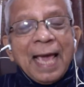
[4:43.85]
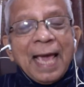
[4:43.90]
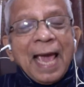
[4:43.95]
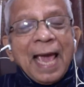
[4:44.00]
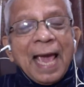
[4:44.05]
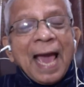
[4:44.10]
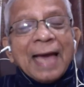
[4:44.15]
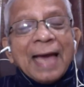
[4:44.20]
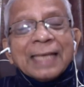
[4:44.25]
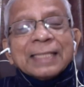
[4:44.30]

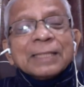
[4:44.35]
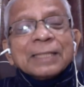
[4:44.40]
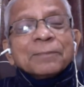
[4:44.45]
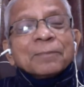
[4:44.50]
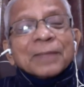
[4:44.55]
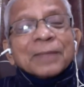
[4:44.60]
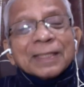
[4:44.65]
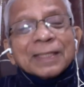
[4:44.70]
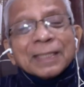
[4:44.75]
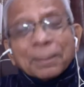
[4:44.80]
And
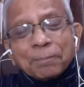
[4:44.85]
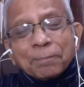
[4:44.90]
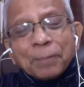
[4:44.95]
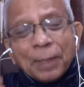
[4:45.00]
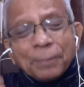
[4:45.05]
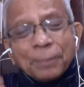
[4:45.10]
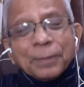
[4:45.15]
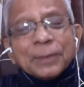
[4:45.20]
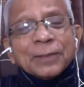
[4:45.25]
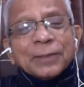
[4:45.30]
the
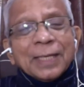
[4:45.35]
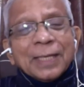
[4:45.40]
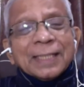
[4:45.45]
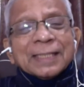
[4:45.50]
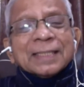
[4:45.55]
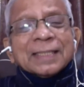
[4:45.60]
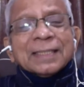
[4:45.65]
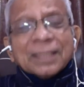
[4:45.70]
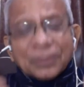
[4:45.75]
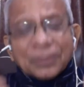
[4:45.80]

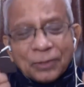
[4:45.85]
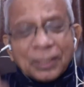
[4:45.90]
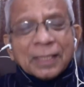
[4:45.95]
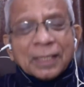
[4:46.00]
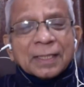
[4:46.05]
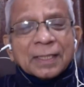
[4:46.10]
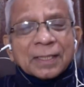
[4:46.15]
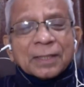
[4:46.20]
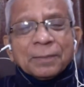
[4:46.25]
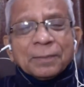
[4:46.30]
perpetrators, the real
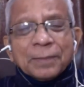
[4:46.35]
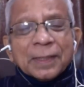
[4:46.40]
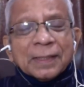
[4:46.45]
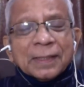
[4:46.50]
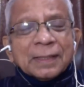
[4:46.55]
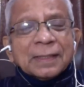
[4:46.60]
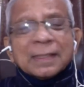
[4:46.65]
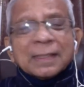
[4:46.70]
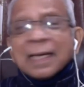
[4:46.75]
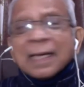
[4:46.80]

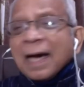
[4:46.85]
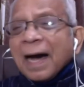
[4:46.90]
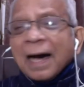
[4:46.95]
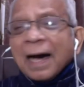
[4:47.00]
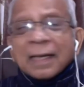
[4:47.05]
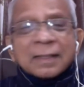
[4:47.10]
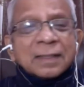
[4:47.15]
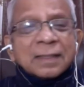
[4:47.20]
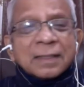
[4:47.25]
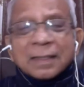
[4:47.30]
criminals, are
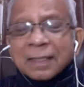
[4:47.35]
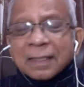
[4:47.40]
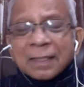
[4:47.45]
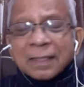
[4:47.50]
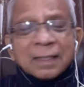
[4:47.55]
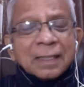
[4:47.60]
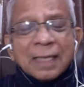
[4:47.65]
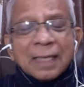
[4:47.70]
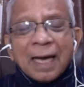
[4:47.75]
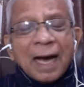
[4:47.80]
still
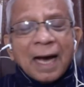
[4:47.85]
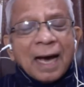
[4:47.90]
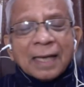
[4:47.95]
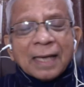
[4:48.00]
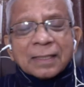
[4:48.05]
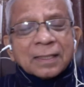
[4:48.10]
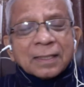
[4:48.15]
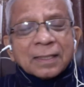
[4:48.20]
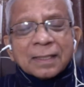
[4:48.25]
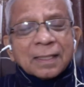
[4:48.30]
are
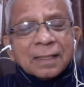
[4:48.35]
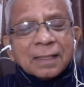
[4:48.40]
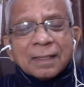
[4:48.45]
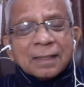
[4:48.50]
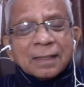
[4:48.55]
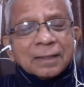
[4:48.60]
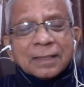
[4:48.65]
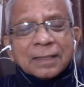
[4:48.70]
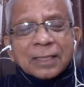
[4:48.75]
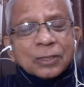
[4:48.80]
still
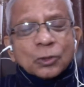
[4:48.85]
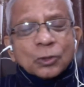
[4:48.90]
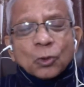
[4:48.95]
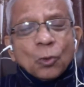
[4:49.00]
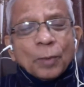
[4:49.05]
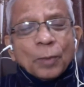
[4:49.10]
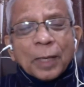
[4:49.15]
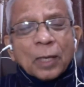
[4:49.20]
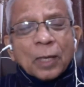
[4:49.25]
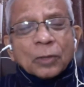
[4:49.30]
just
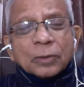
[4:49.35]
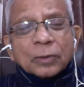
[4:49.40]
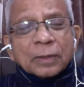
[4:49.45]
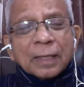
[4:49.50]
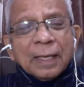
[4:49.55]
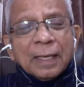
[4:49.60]
roaming out